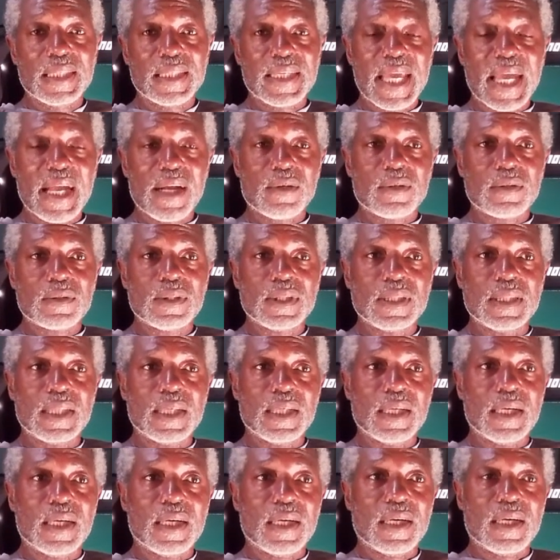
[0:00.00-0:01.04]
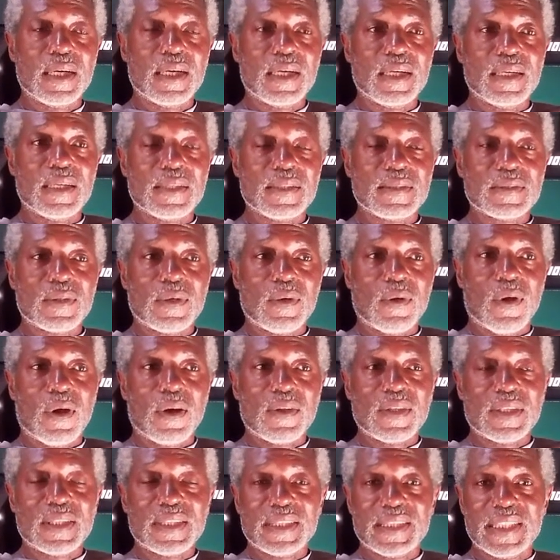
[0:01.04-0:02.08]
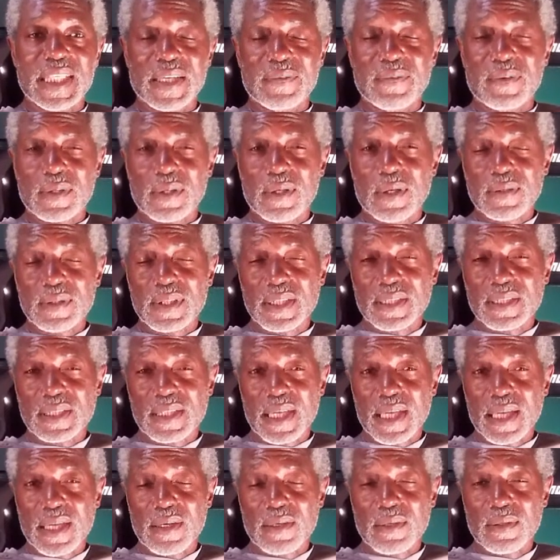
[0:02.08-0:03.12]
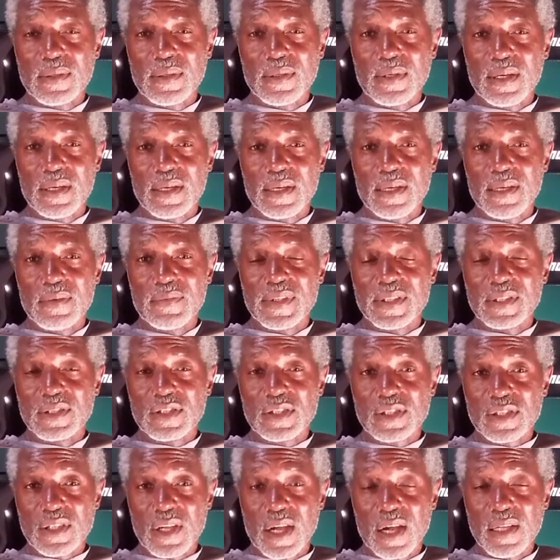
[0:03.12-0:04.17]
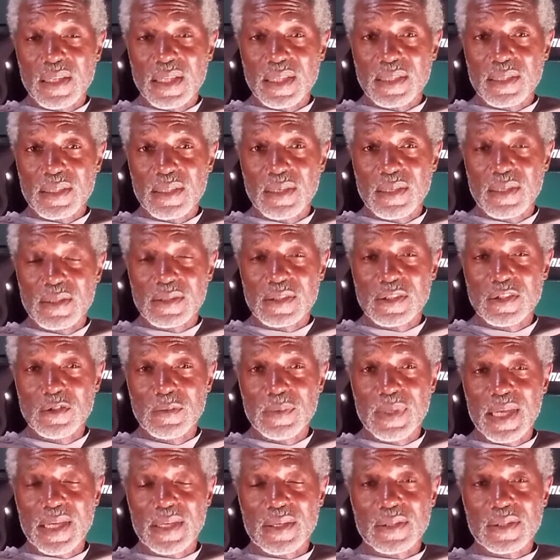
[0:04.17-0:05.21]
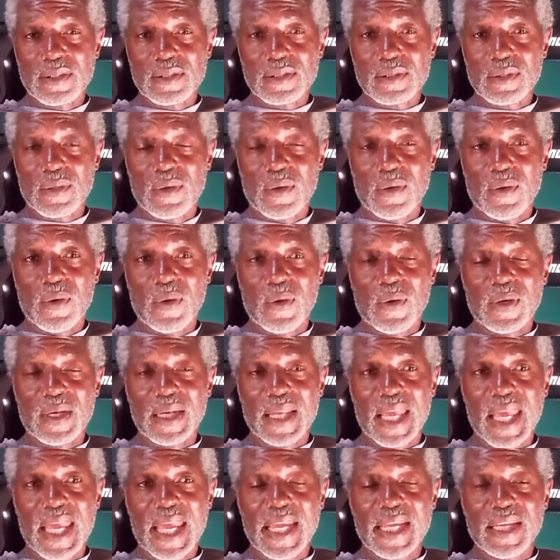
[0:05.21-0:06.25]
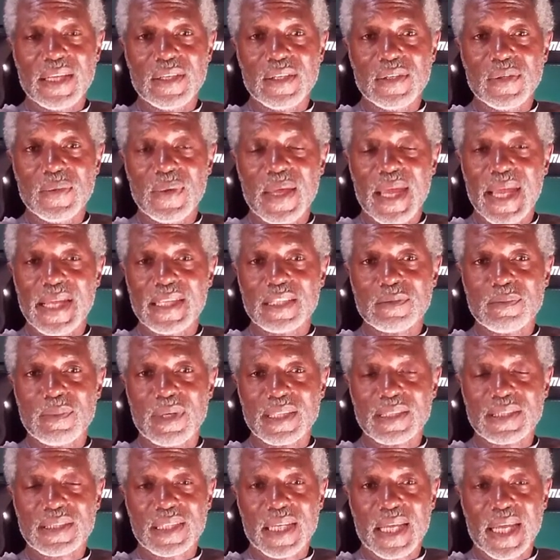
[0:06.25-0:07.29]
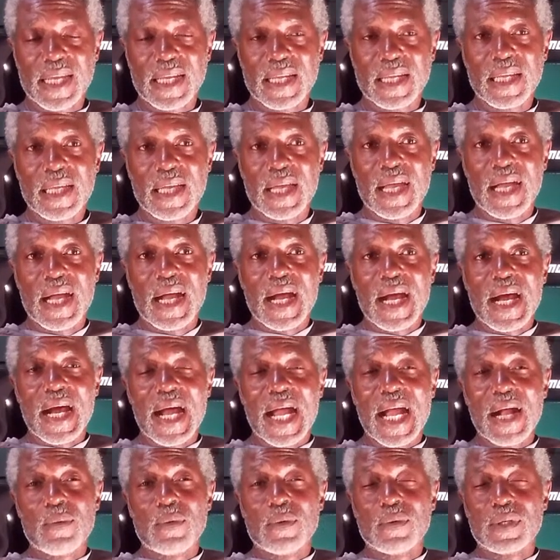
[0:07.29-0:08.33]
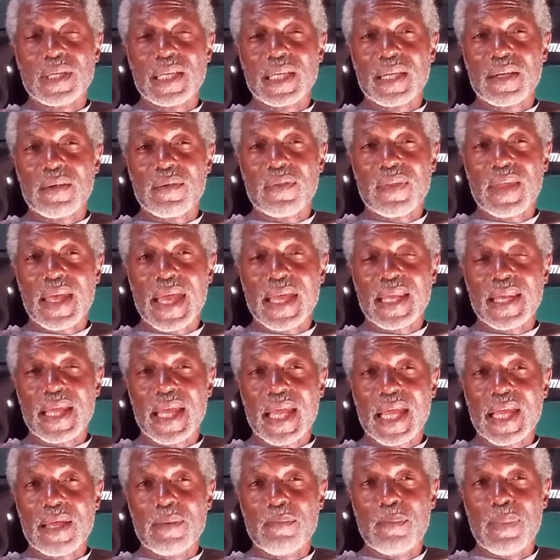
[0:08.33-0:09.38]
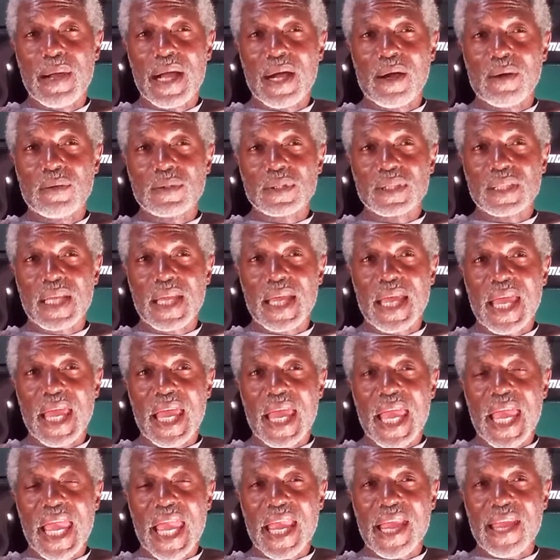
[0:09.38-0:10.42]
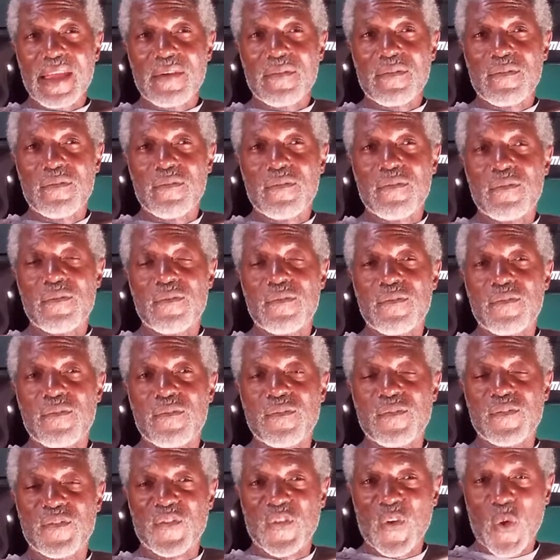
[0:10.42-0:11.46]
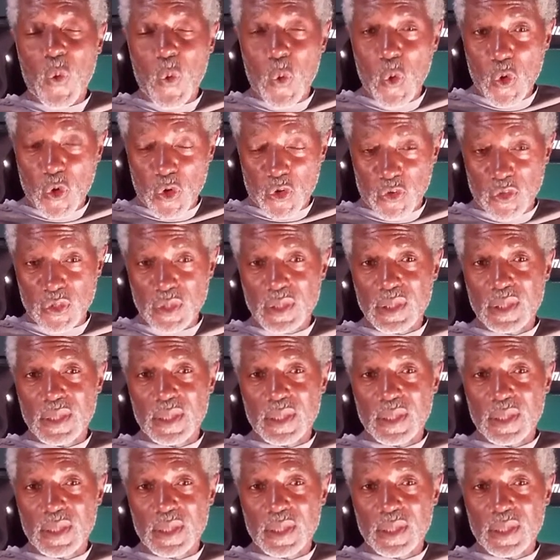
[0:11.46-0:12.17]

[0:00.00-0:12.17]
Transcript: Now, on the difficulty scale of installing long tube headers on a new Edge Mustang, I will give that about a 4